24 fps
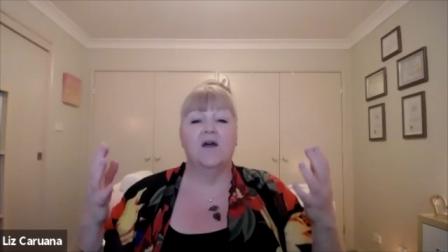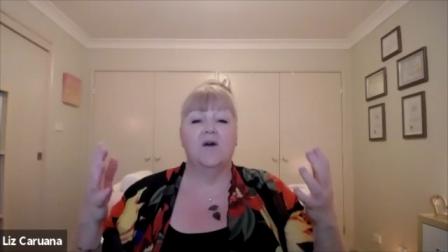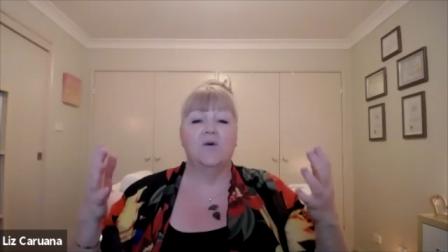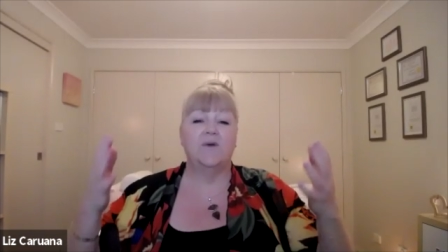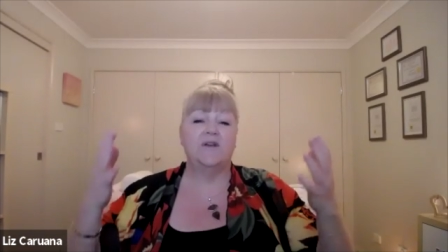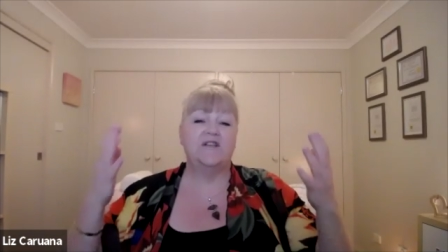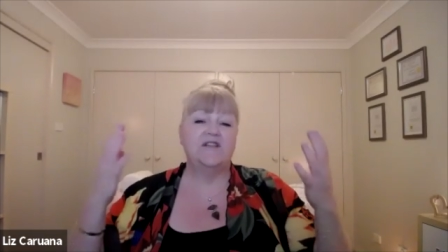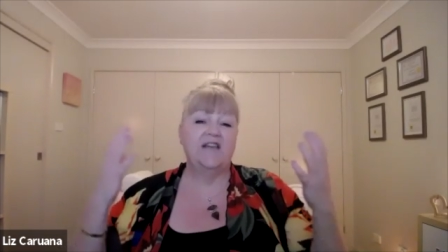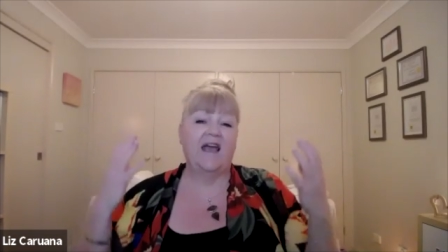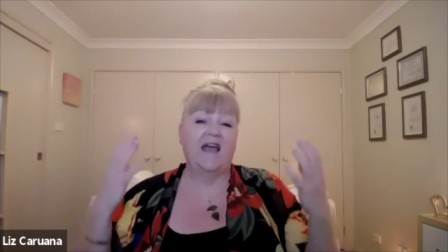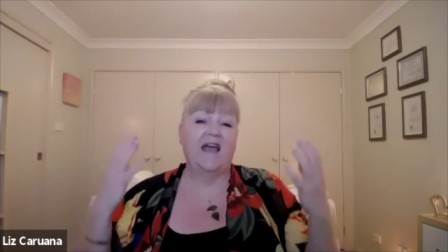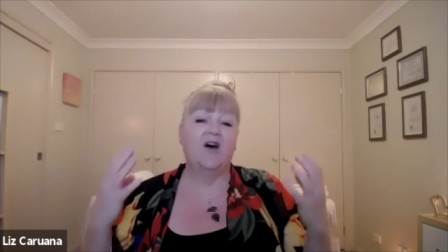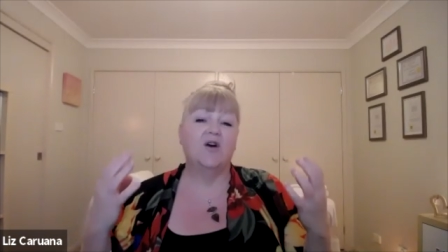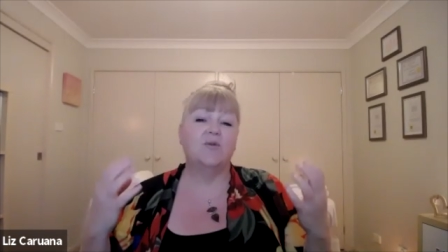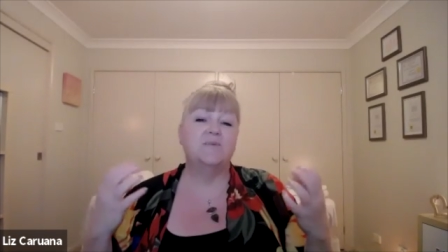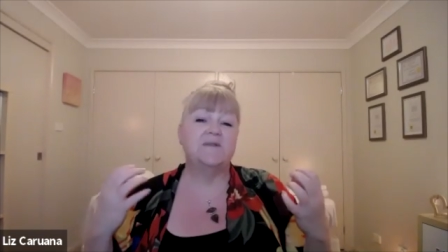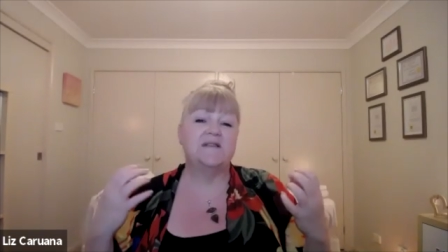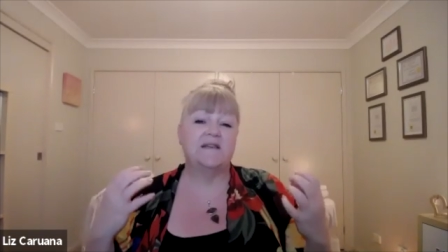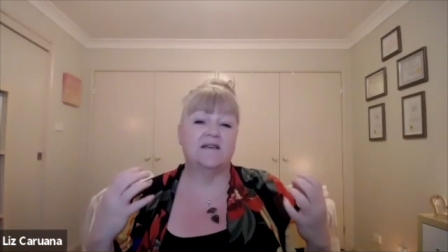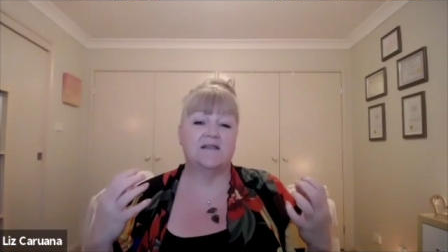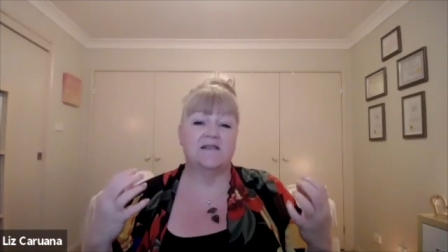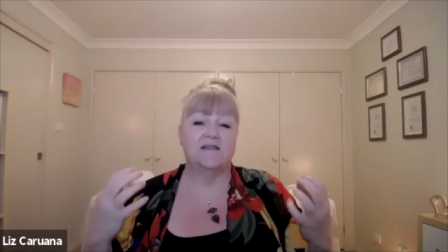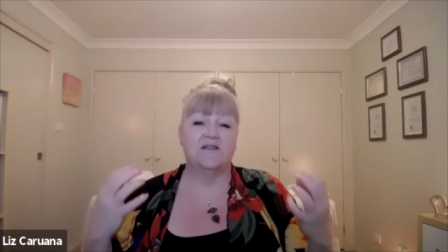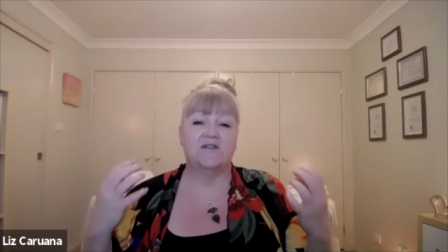which
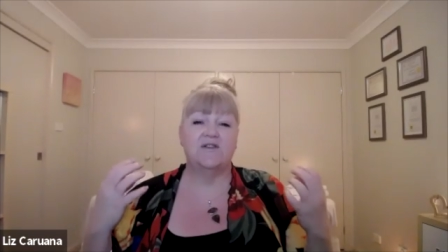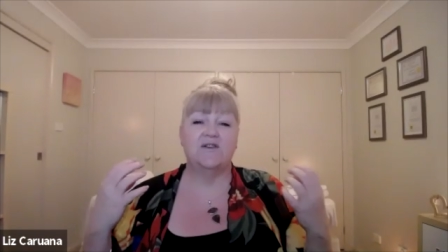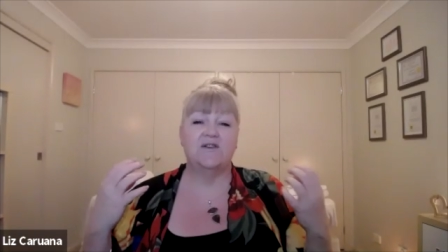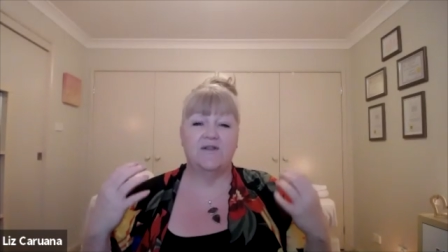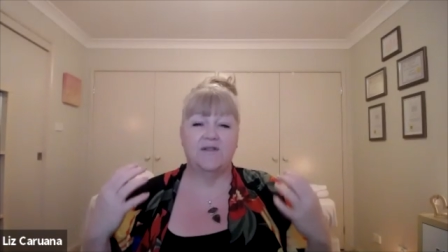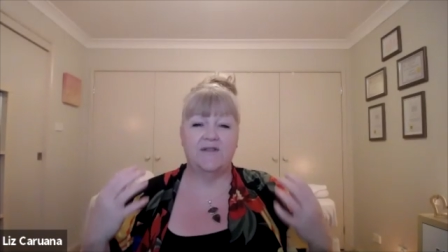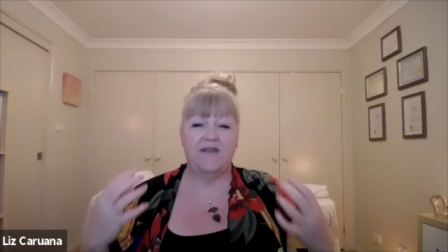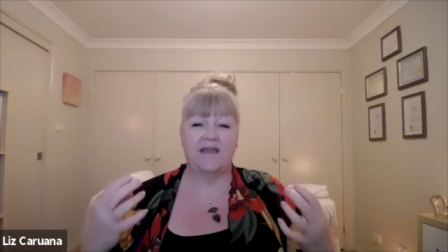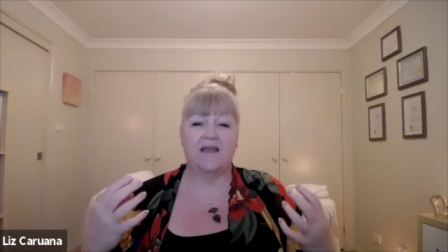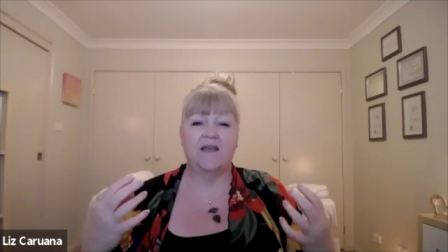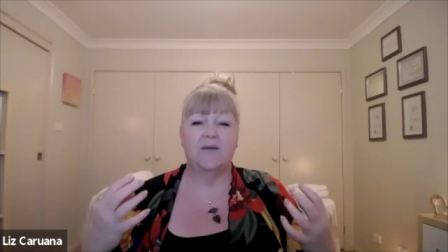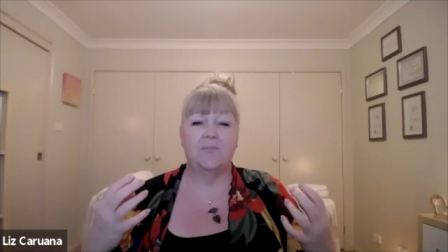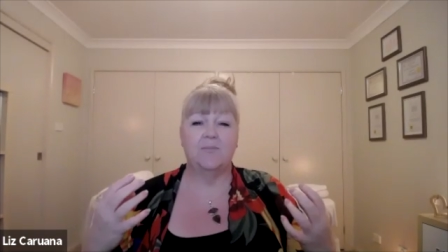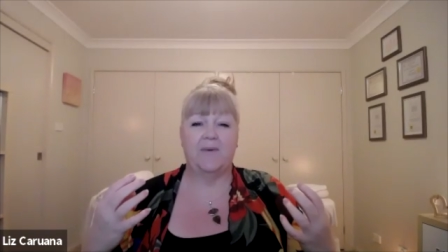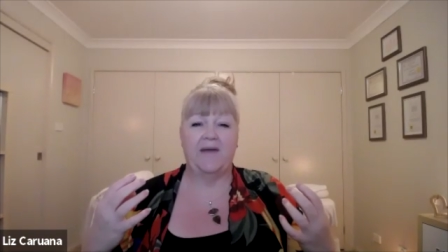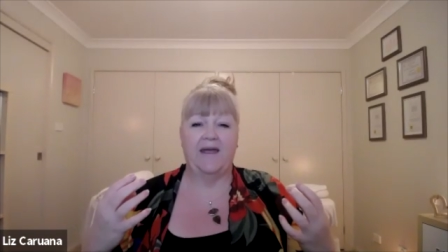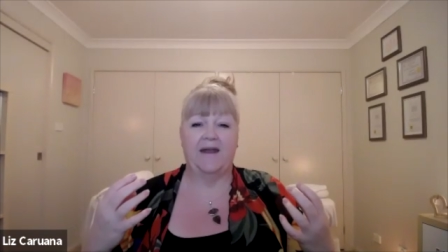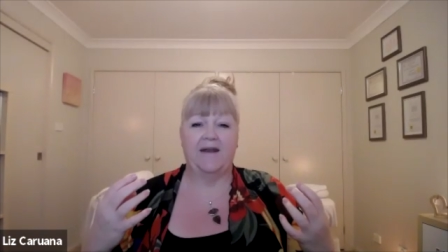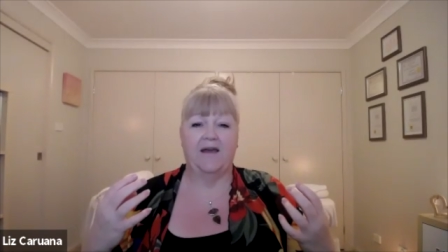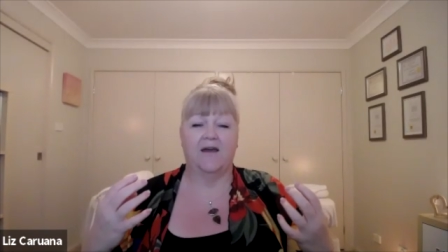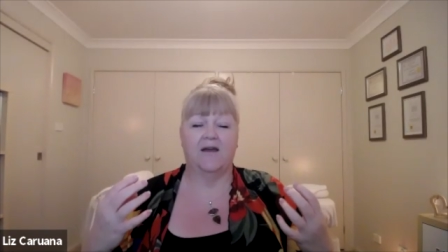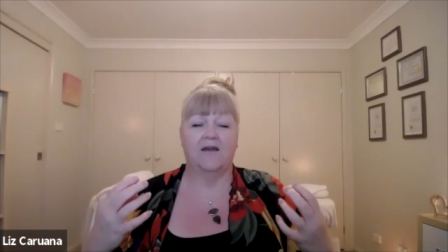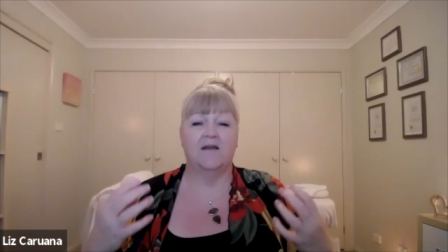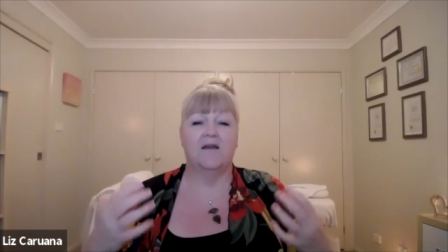helps us to think
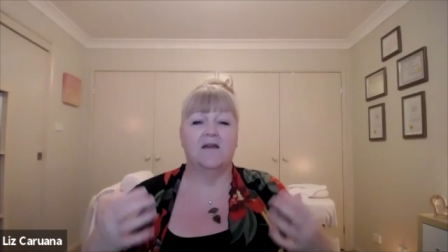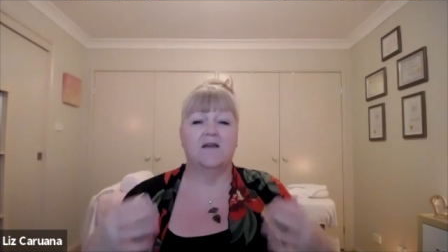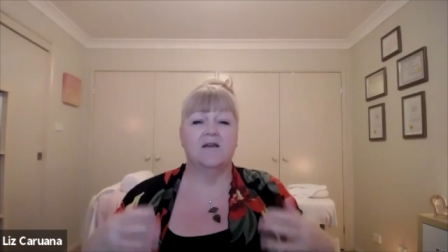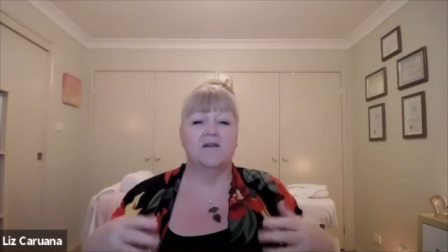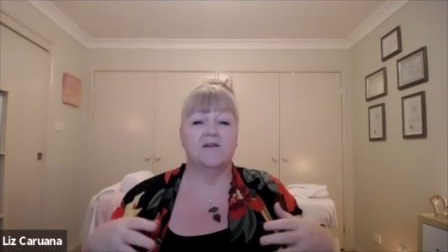better.